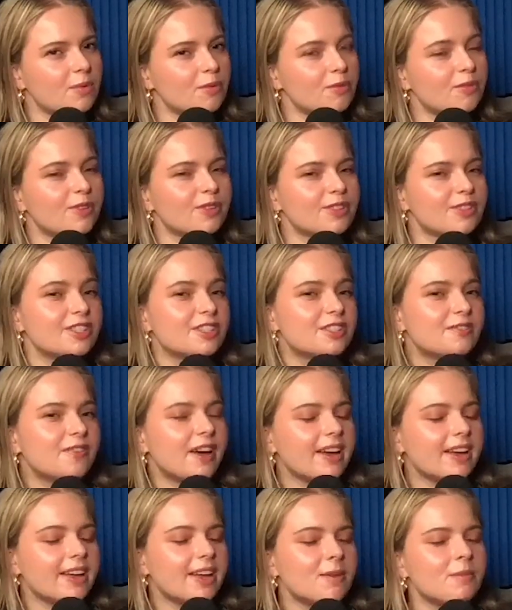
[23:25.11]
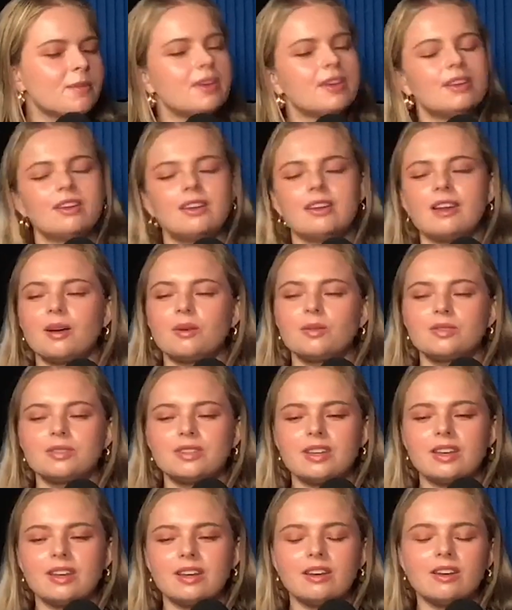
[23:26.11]
For instance, if I came in and I was
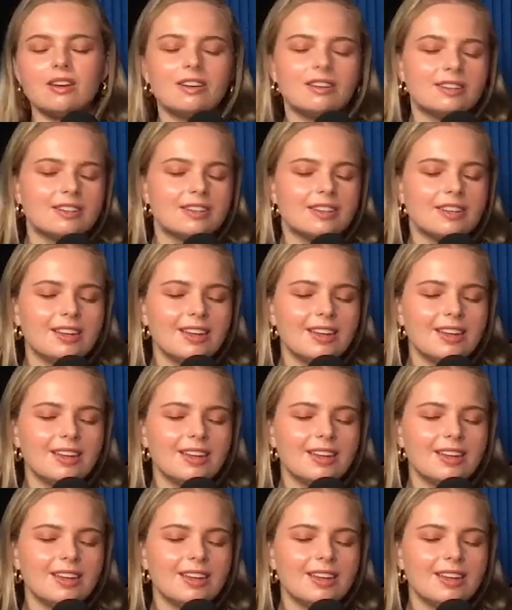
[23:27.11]
saying, oh,